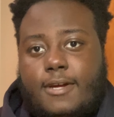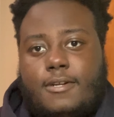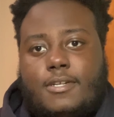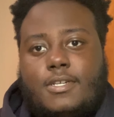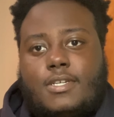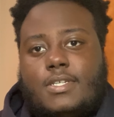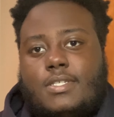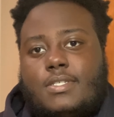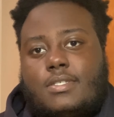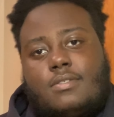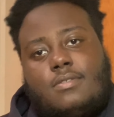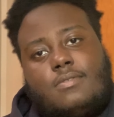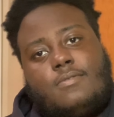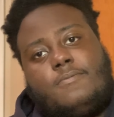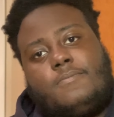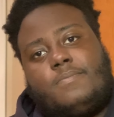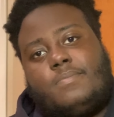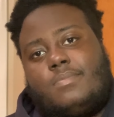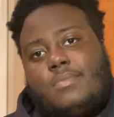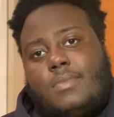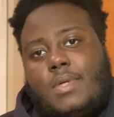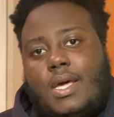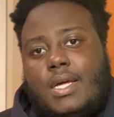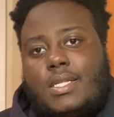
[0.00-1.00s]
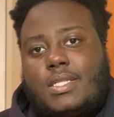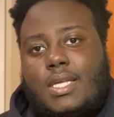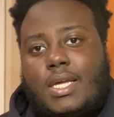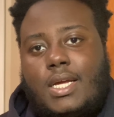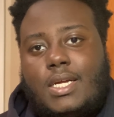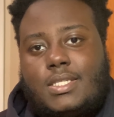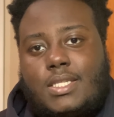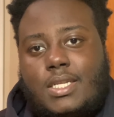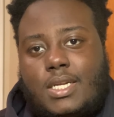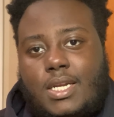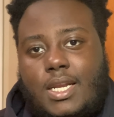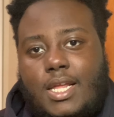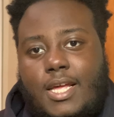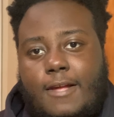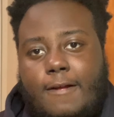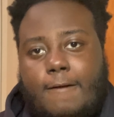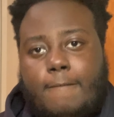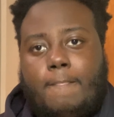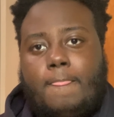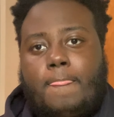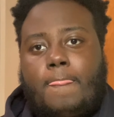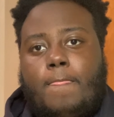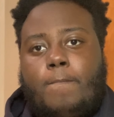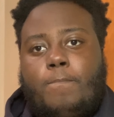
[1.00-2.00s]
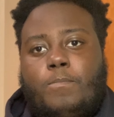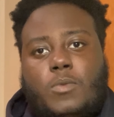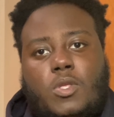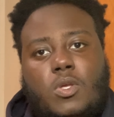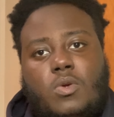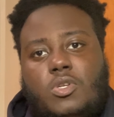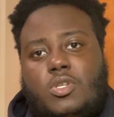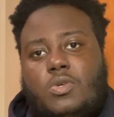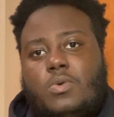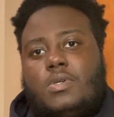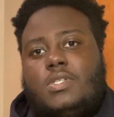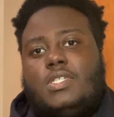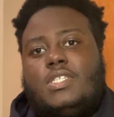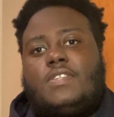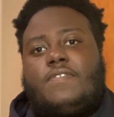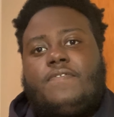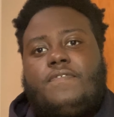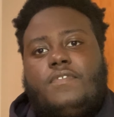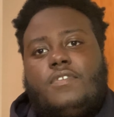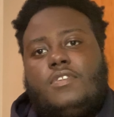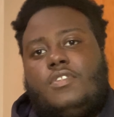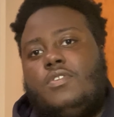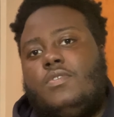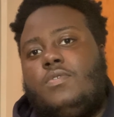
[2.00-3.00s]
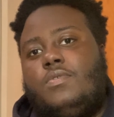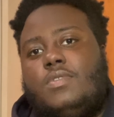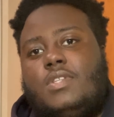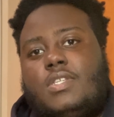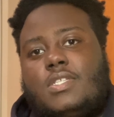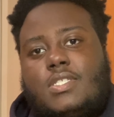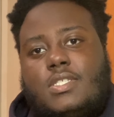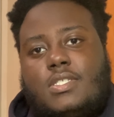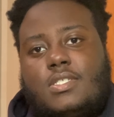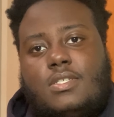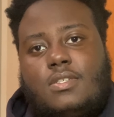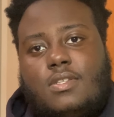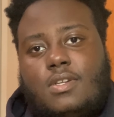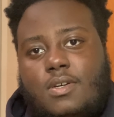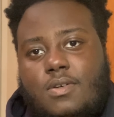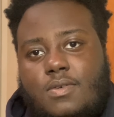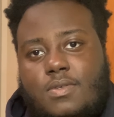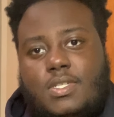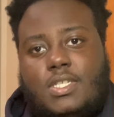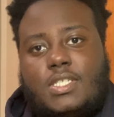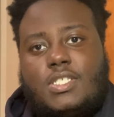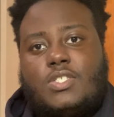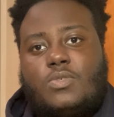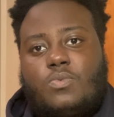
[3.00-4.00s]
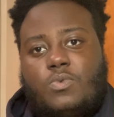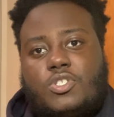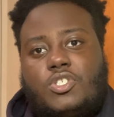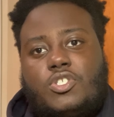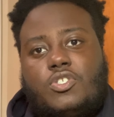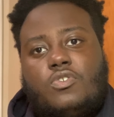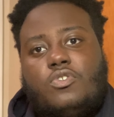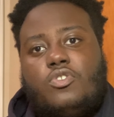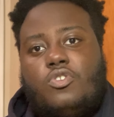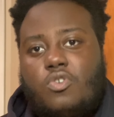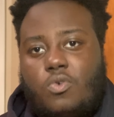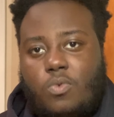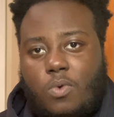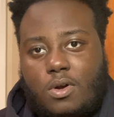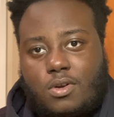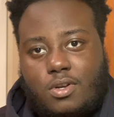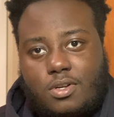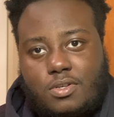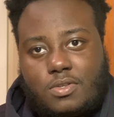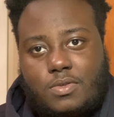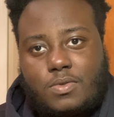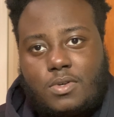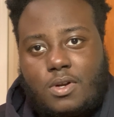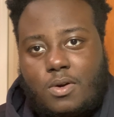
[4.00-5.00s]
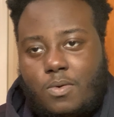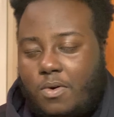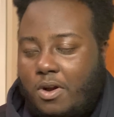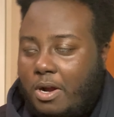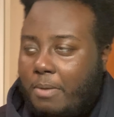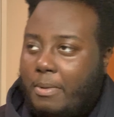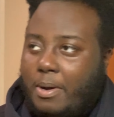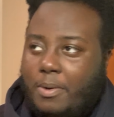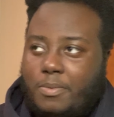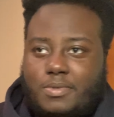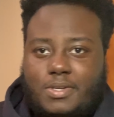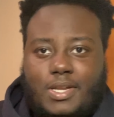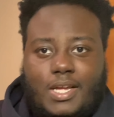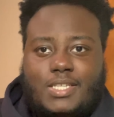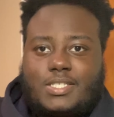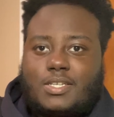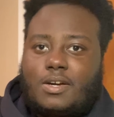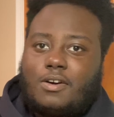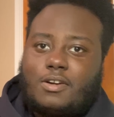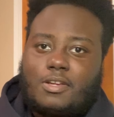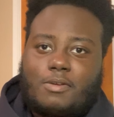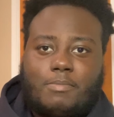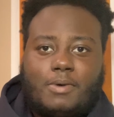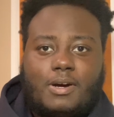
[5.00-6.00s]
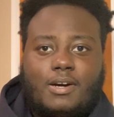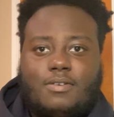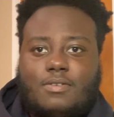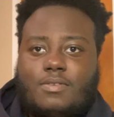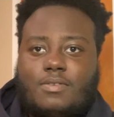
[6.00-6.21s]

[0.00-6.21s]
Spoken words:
Because at the end of the day, you're doing this for you. This is, you know, this is what you want to do. Don't worry about what they talking about.